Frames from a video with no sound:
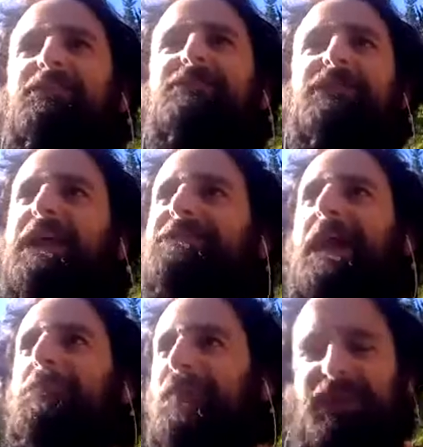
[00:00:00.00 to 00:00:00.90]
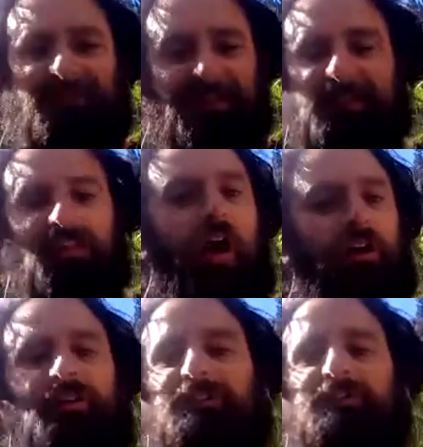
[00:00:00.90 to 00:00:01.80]
Led Zeppelin, as like the
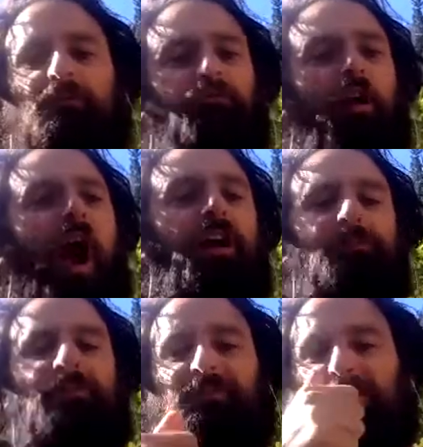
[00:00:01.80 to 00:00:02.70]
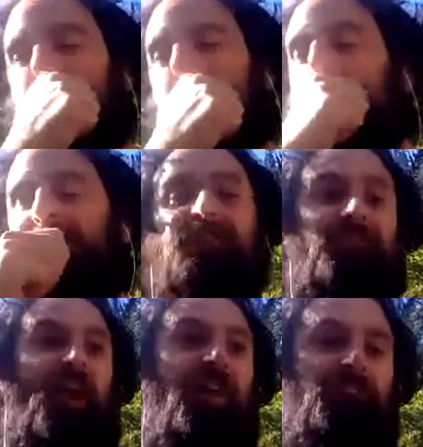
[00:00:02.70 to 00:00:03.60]
hardest rock music, but it's
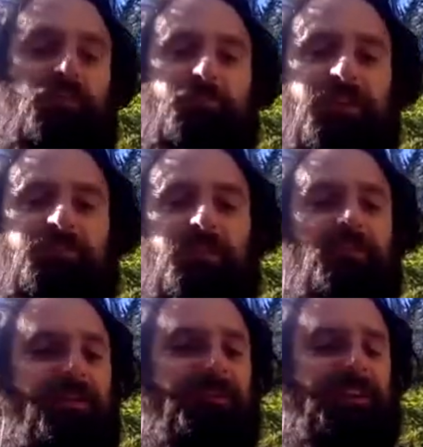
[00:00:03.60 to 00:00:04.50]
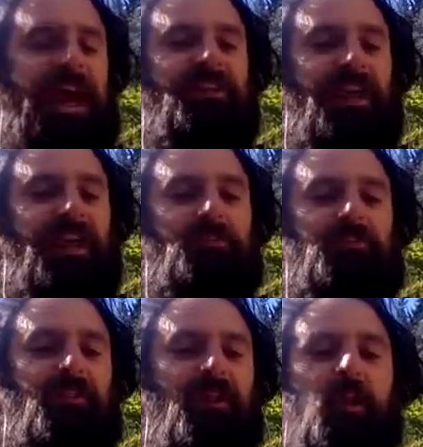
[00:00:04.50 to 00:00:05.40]
softer because we don't have a stack of
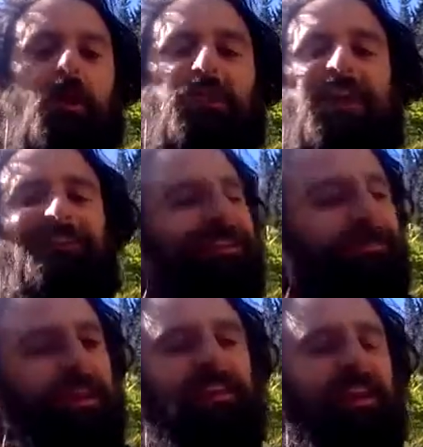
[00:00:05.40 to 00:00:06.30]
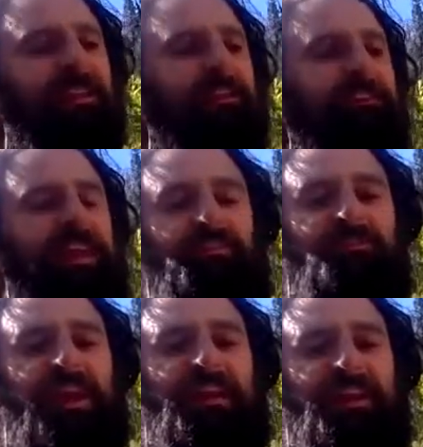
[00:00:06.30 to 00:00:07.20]
amps. but that doesn't make it any less
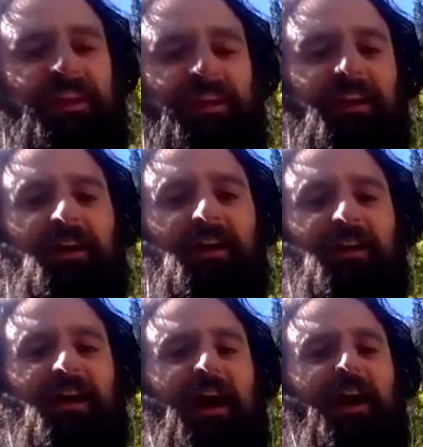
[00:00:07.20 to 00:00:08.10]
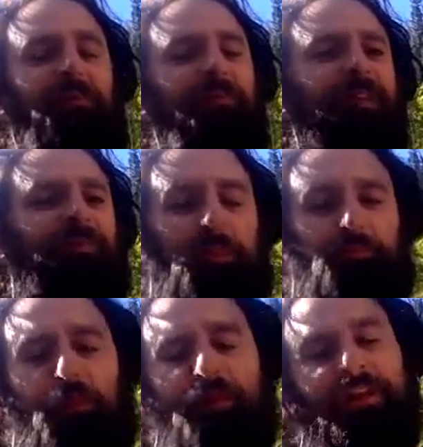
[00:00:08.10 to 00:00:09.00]
energetic, because we're
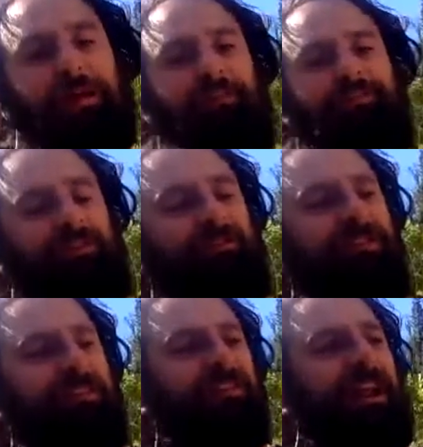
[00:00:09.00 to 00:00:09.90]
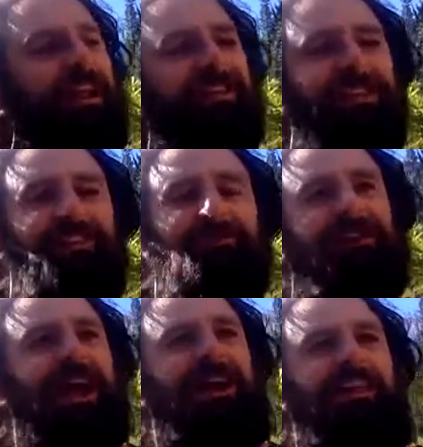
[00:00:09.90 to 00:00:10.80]
putting that much energy in it. And I think you need
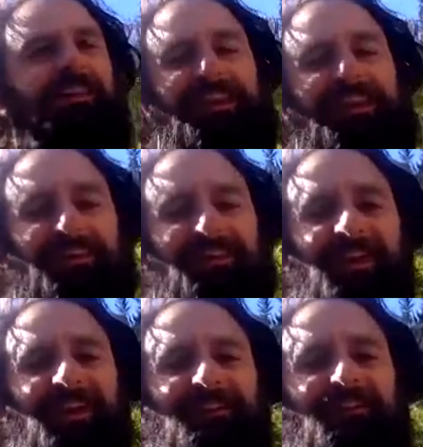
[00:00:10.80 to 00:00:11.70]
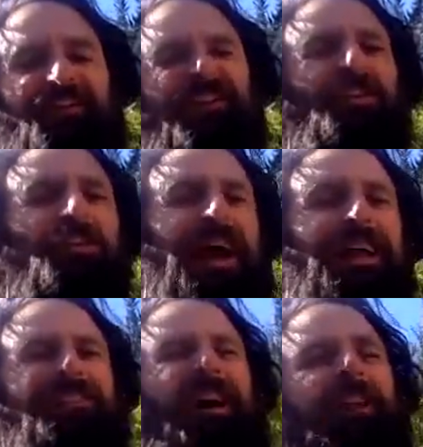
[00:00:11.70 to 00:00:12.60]
that clarinet to fill that
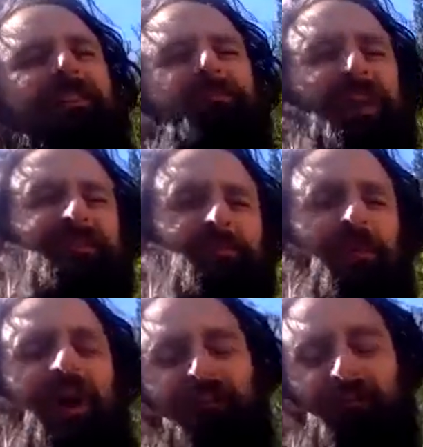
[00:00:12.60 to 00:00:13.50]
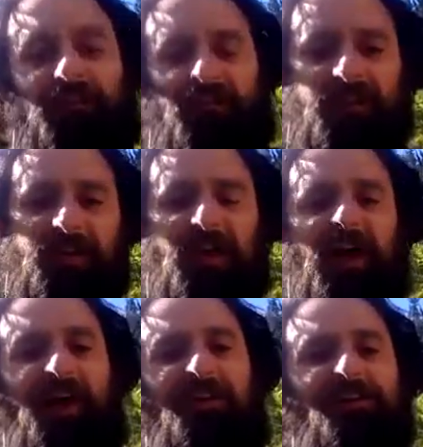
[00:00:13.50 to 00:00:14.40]
sonic space above
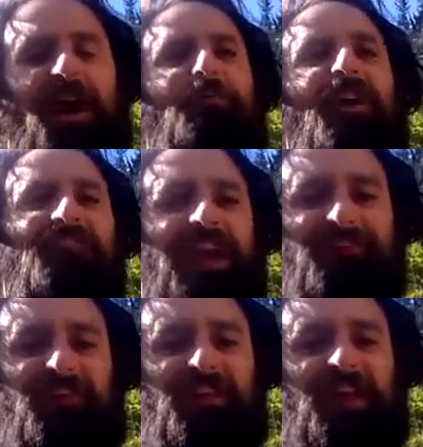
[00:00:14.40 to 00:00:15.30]
everything,